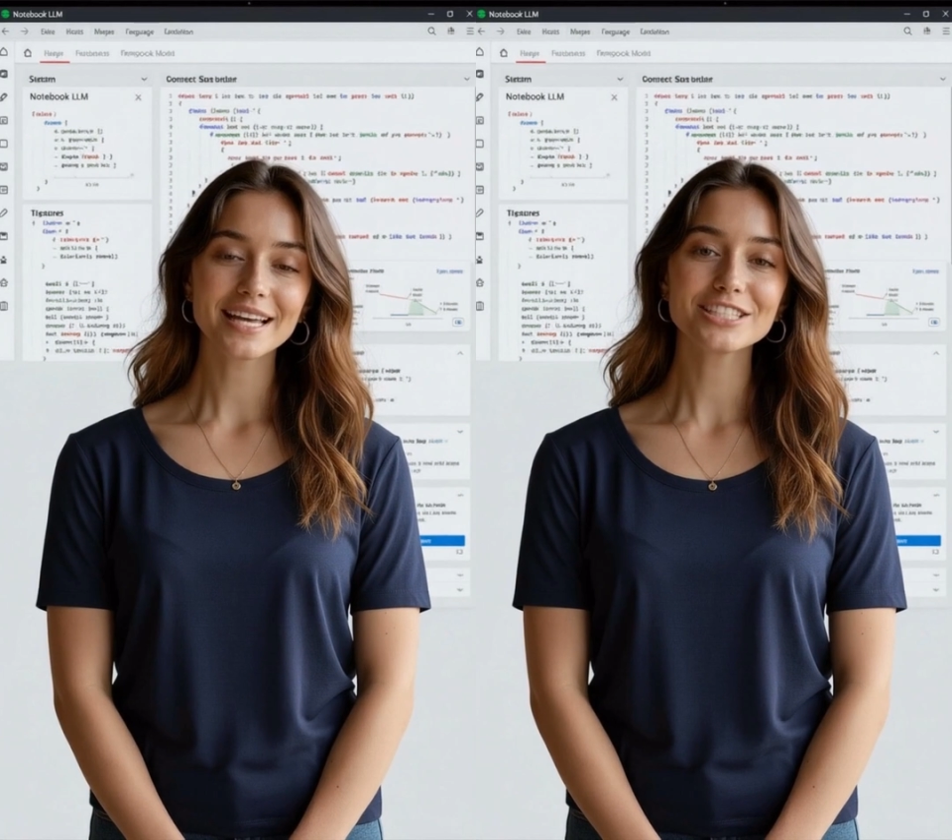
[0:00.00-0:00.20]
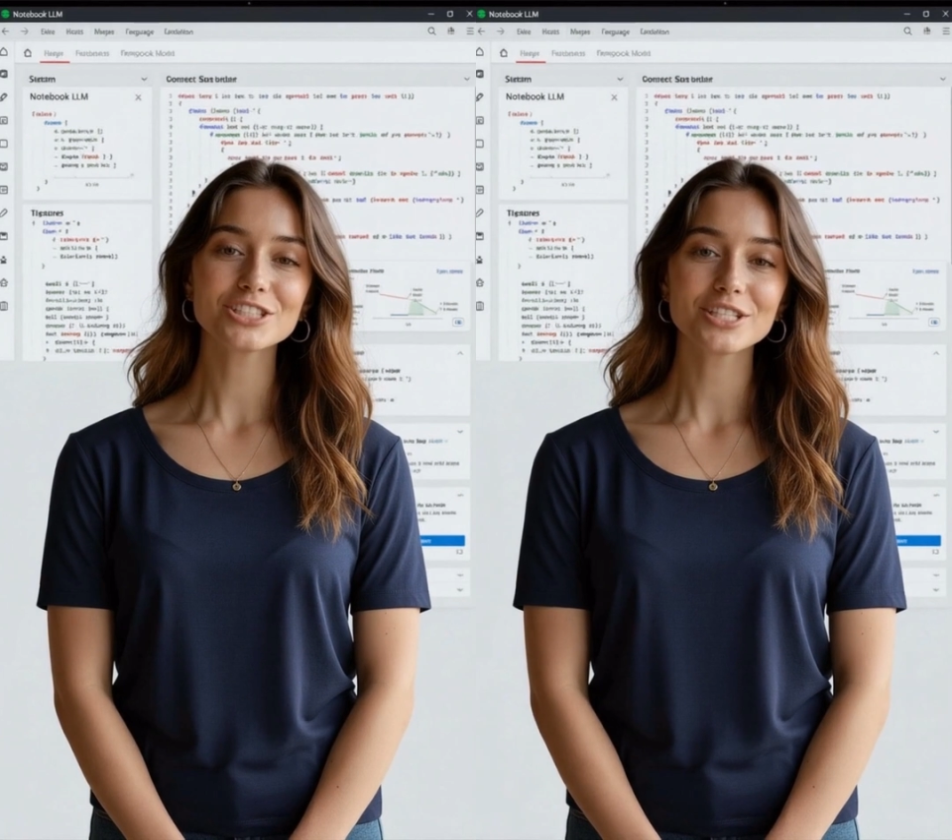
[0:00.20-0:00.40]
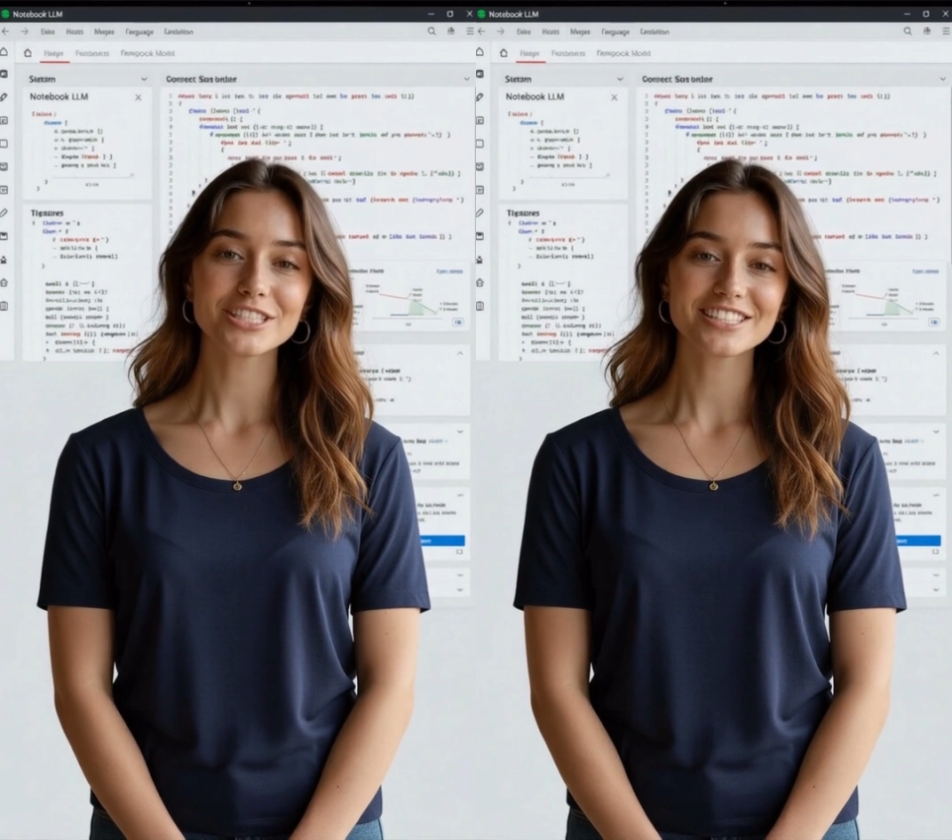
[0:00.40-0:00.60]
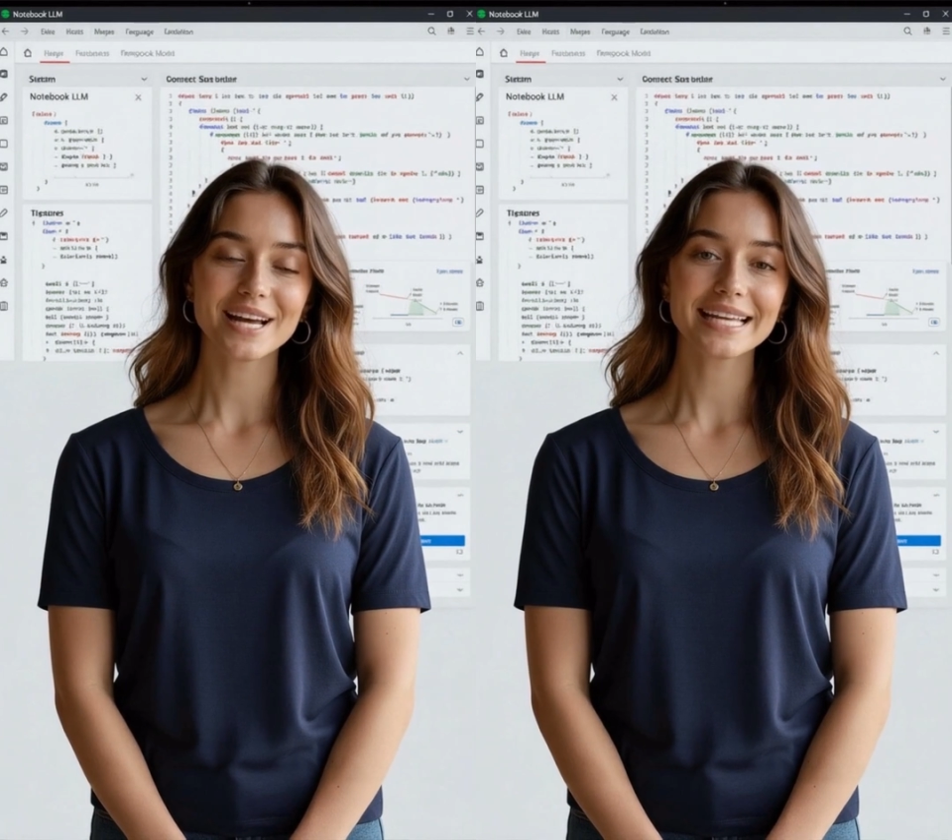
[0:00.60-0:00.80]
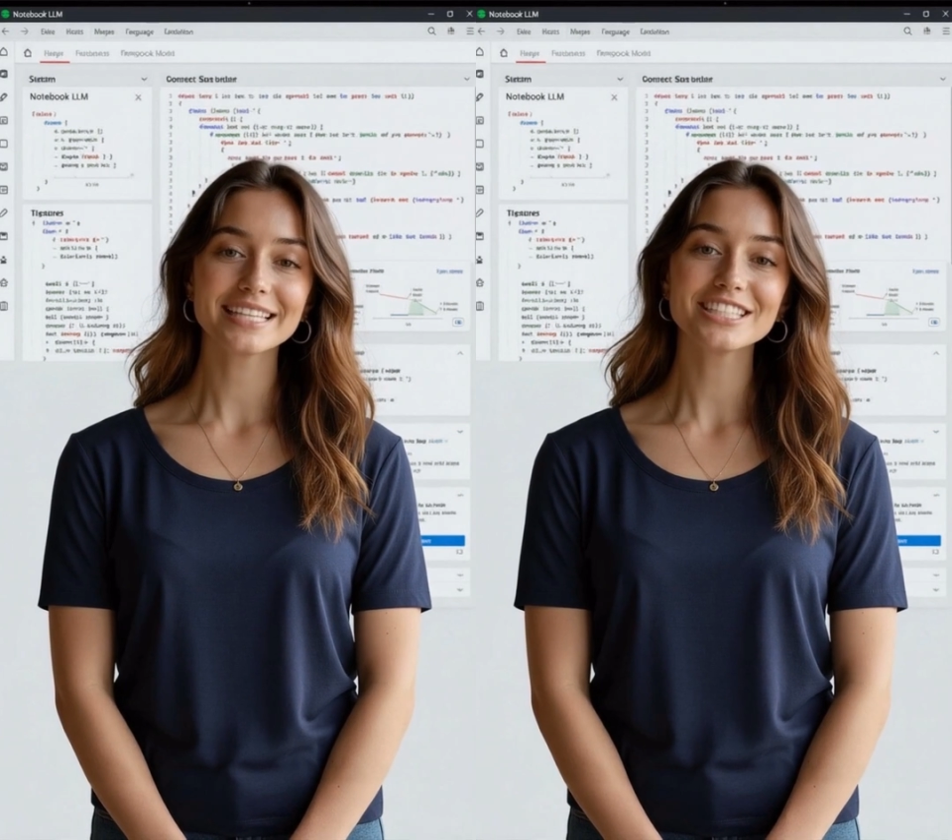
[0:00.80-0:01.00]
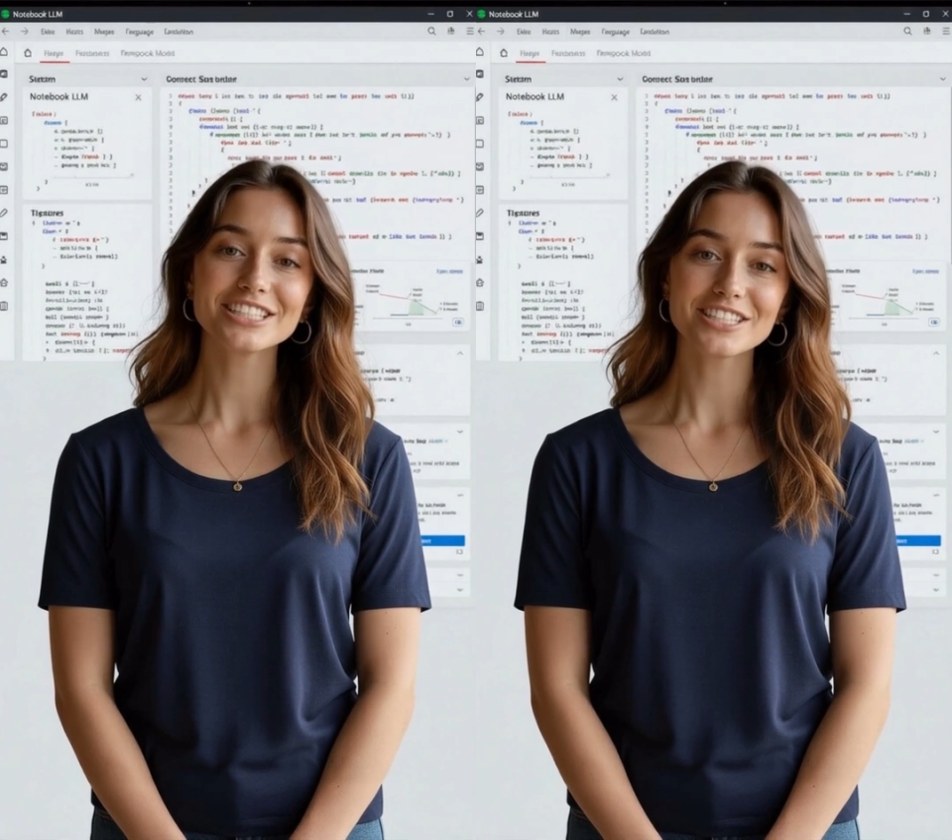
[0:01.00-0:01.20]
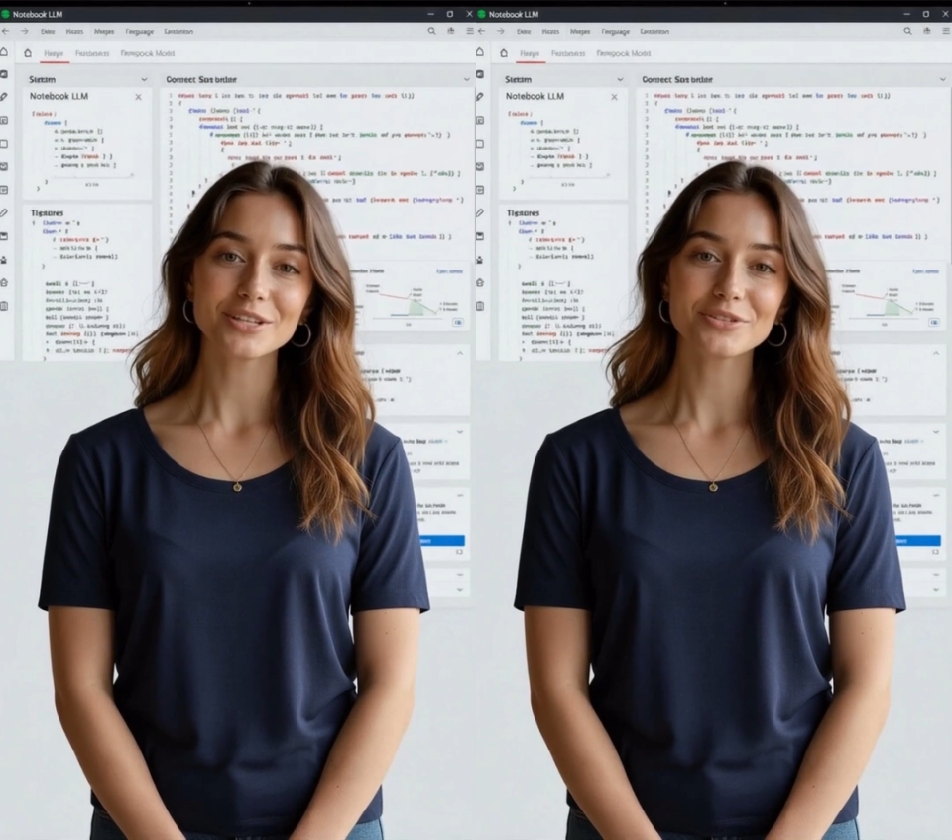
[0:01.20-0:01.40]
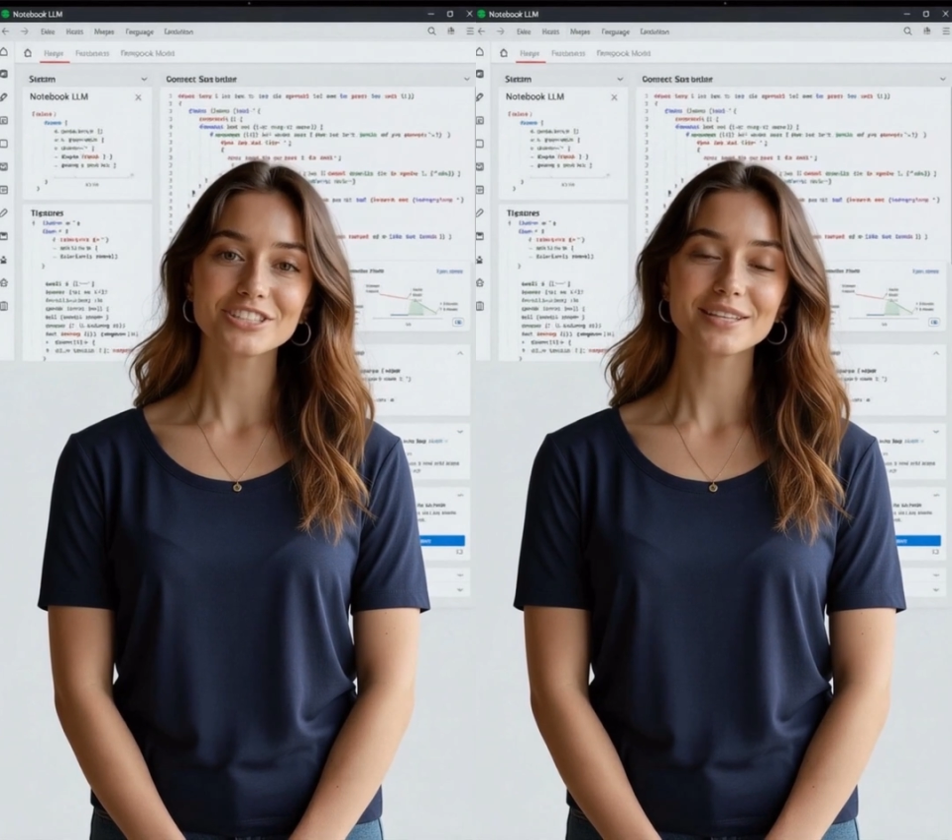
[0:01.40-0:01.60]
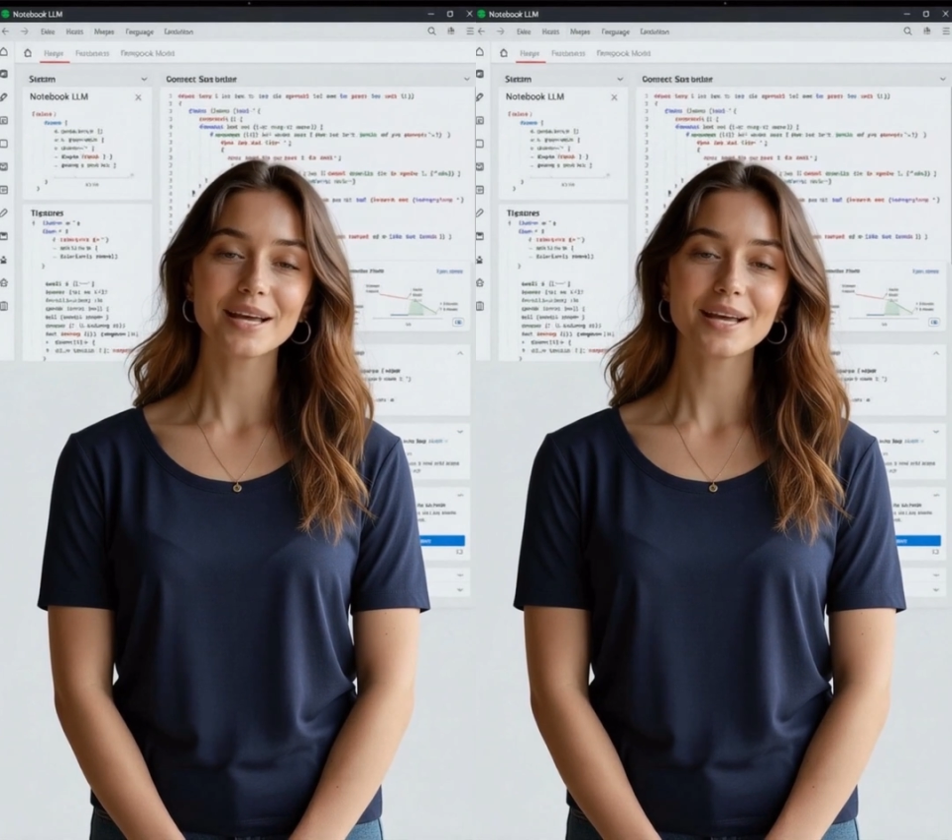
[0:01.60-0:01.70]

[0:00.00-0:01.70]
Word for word: and start designing systems